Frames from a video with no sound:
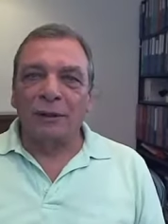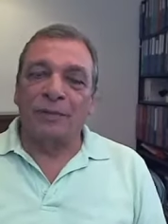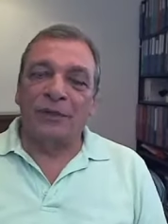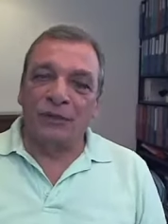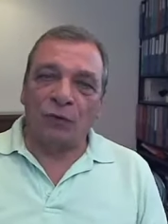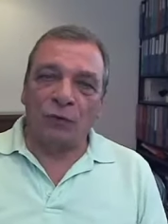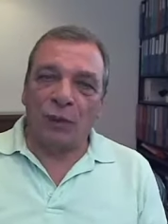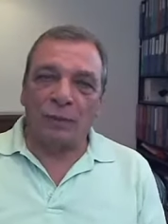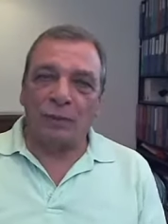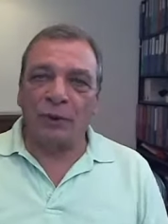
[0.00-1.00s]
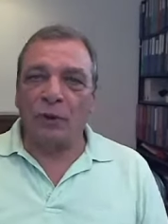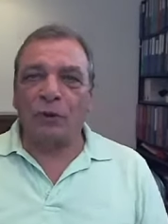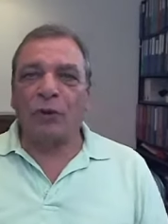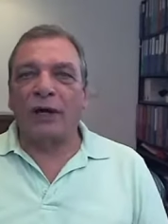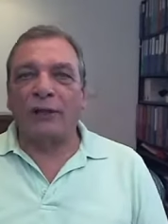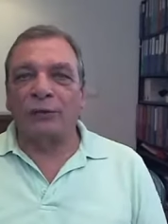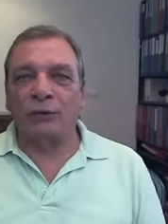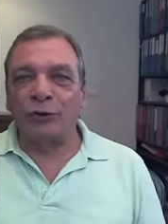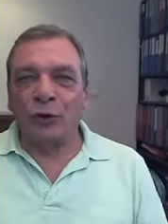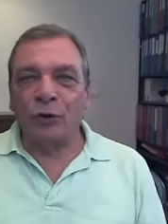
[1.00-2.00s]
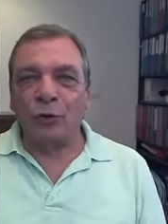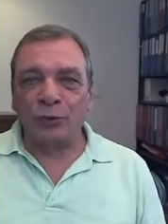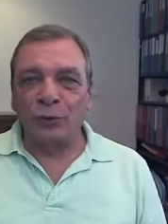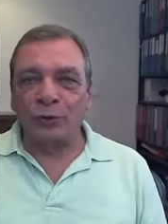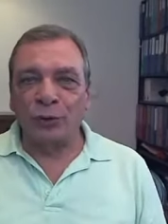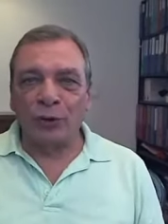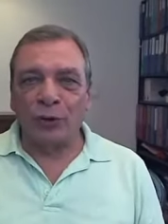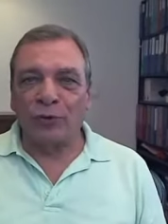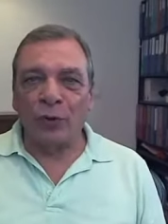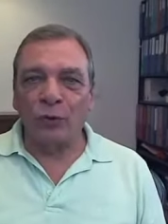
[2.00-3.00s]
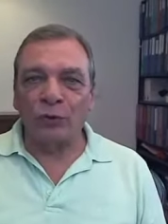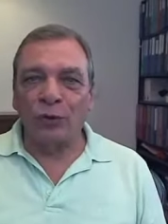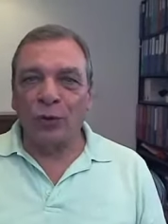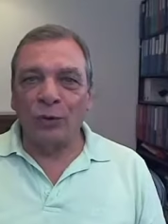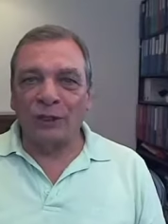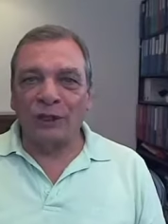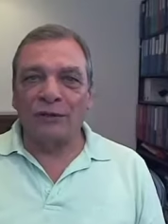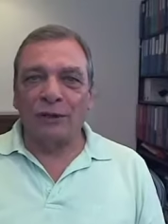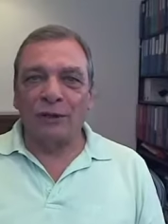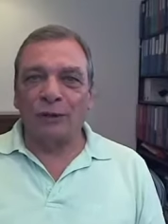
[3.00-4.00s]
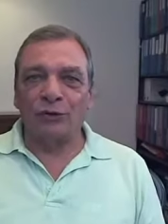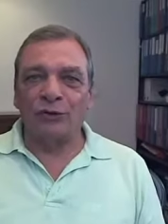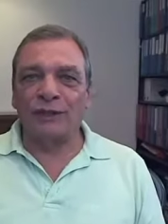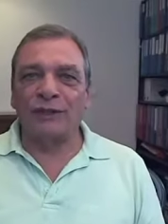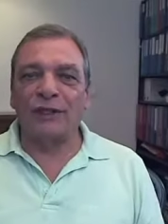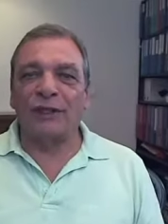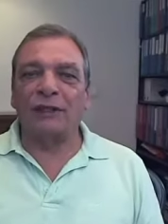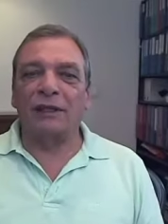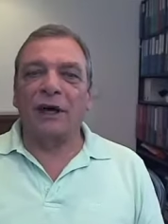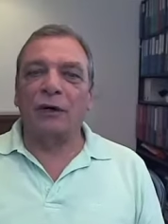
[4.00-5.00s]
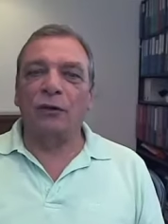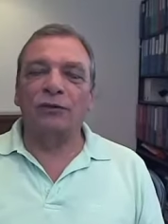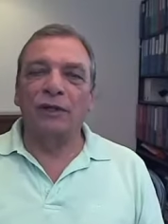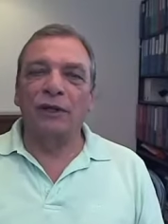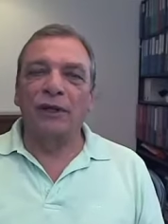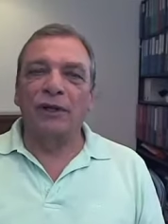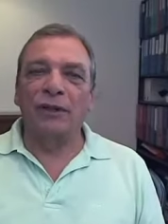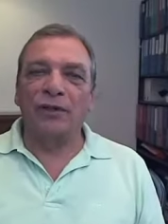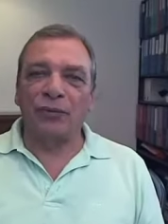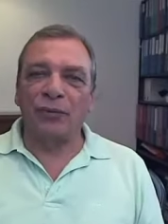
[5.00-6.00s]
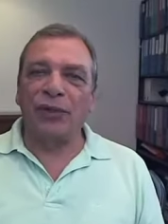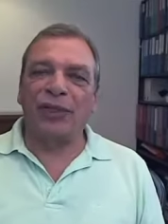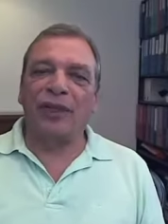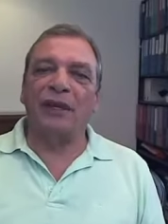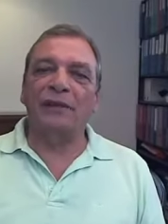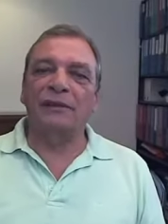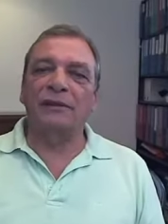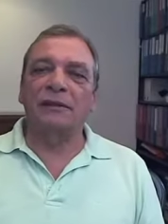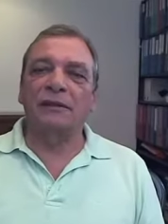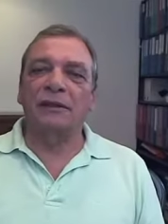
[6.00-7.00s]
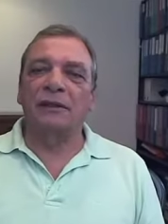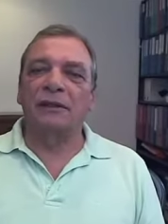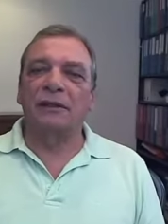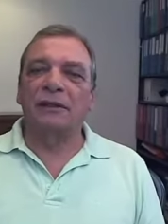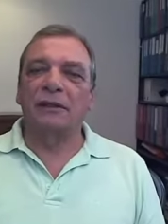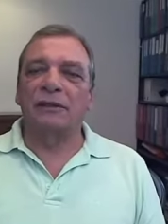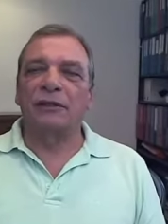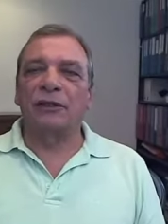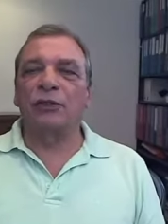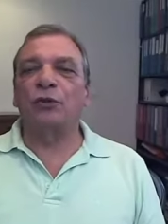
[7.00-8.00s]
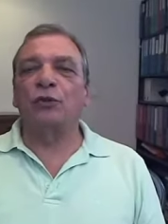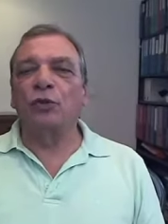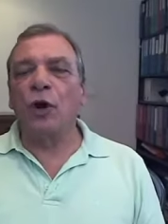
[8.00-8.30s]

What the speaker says: a piece of paper or write on your computer or phone or whatever, or just say it loud, 3 things that you